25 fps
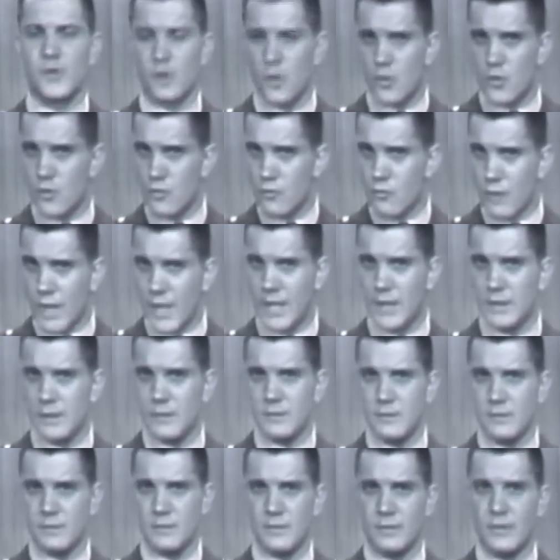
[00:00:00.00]
so great
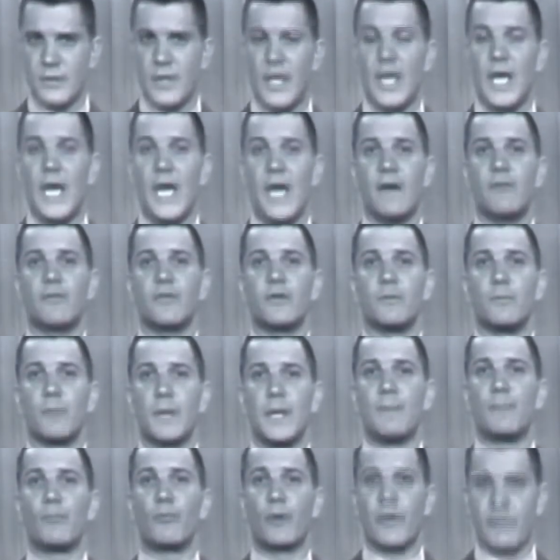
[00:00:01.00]
they have to
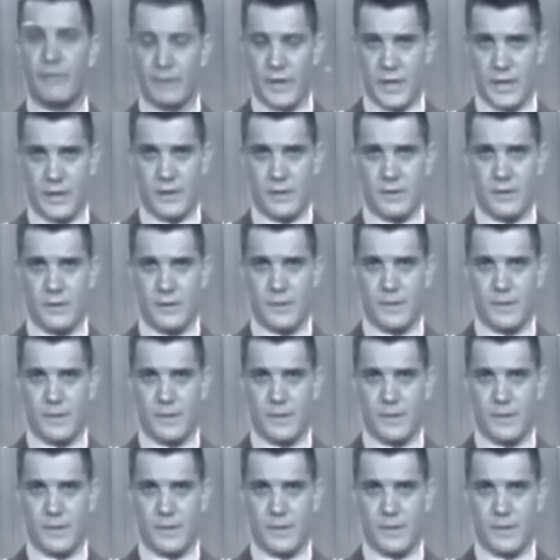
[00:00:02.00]
be prevented.